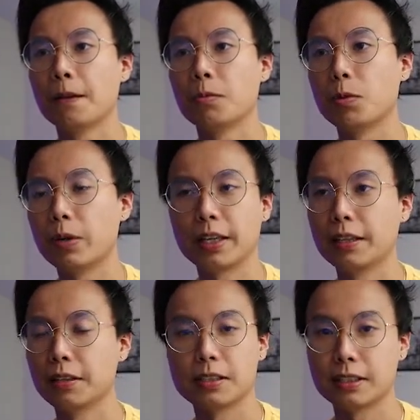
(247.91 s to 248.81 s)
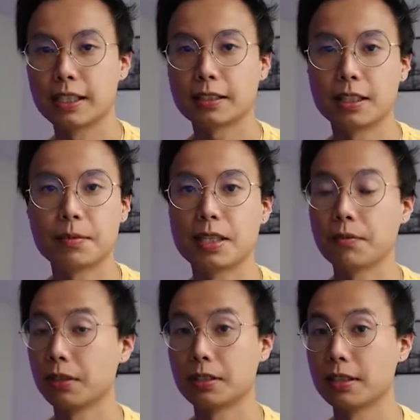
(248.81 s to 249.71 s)
we're bringing in this exact same team
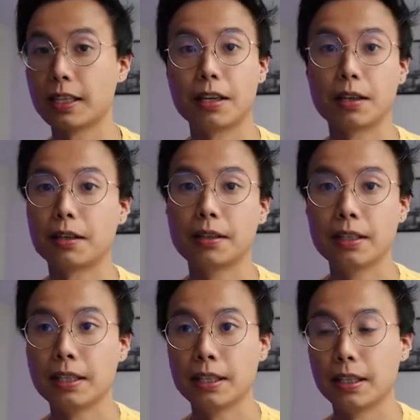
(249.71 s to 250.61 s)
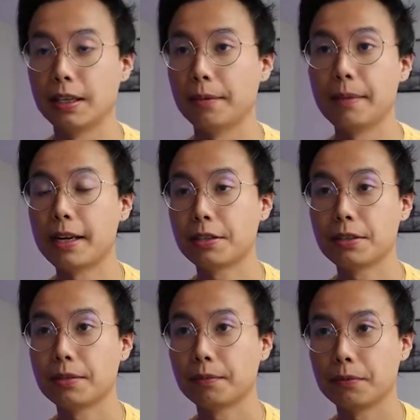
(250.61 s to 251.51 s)
for this entire matches
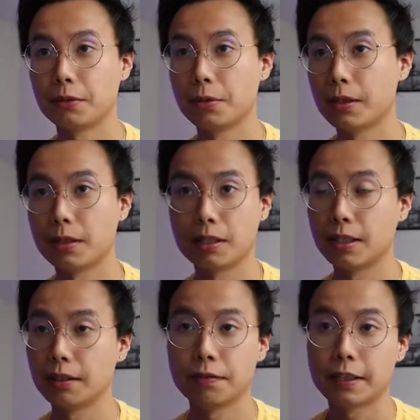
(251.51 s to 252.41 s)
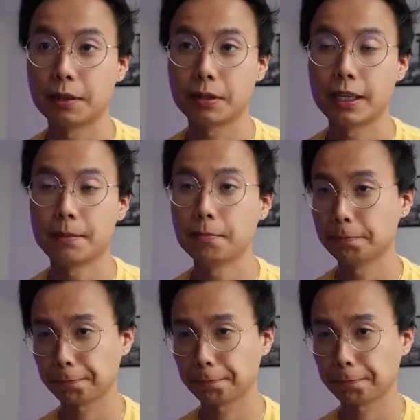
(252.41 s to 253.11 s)
for our final game.